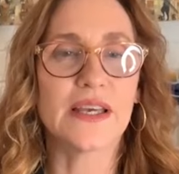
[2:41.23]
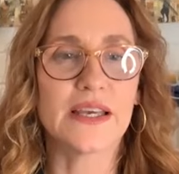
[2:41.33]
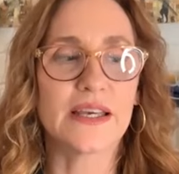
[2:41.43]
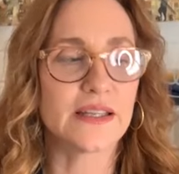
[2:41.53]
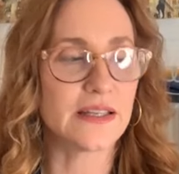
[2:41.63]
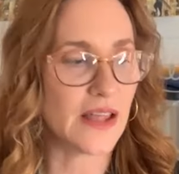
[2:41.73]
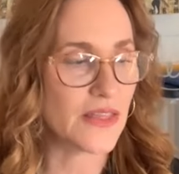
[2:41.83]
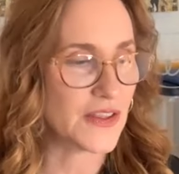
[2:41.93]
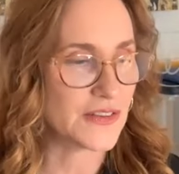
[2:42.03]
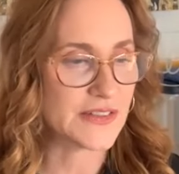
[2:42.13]
in
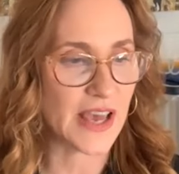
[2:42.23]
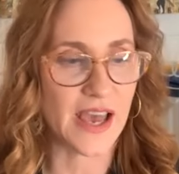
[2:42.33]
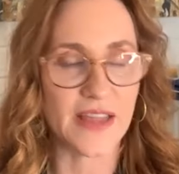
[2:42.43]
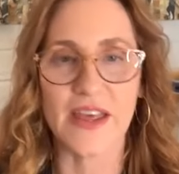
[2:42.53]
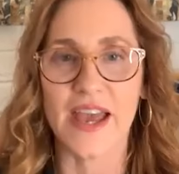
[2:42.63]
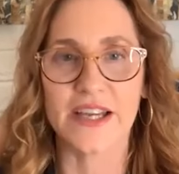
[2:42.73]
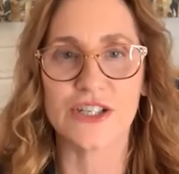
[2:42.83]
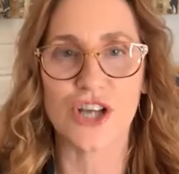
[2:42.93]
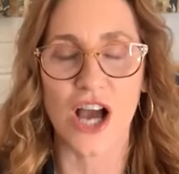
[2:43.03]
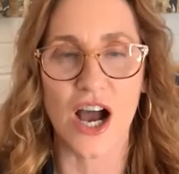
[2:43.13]
the de the
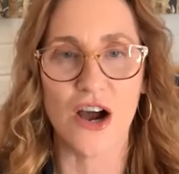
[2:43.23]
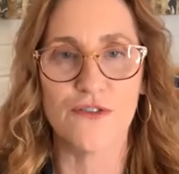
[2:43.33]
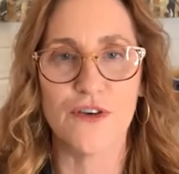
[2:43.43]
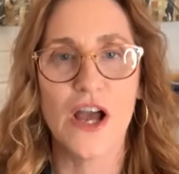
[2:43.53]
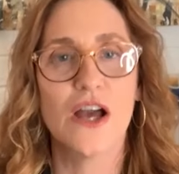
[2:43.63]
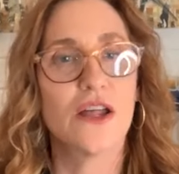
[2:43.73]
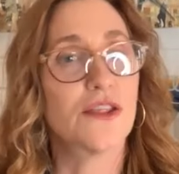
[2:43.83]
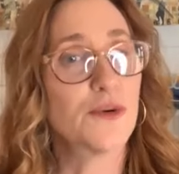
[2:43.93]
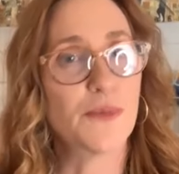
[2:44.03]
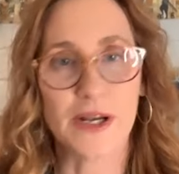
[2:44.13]
age of
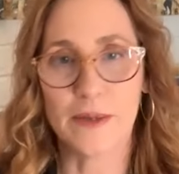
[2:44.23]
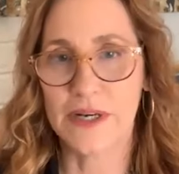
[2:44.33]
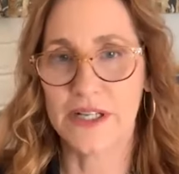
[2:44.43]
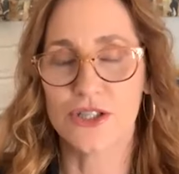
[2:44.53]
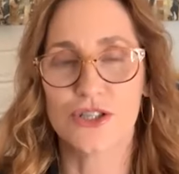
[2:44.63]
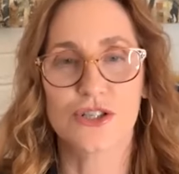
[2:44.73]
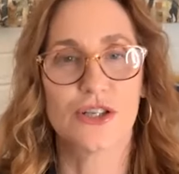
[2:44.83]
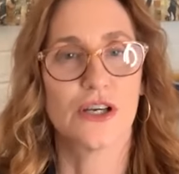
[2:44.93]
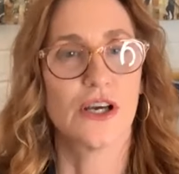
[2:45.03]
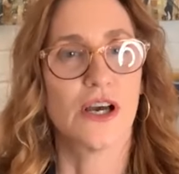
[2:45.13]
the Brady
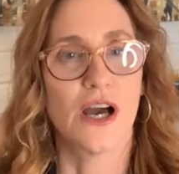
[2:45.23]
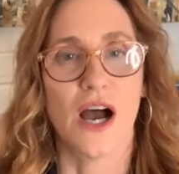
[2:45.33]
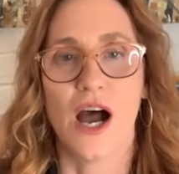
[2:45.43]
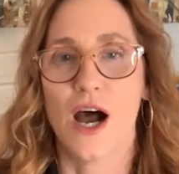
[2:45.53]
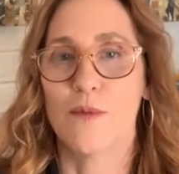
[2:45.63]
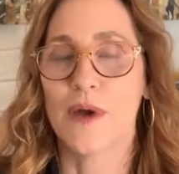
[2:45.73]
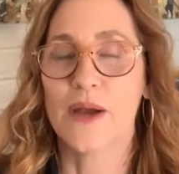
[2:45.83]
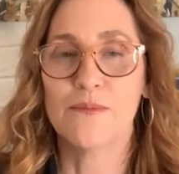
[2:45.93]
Bunch, um,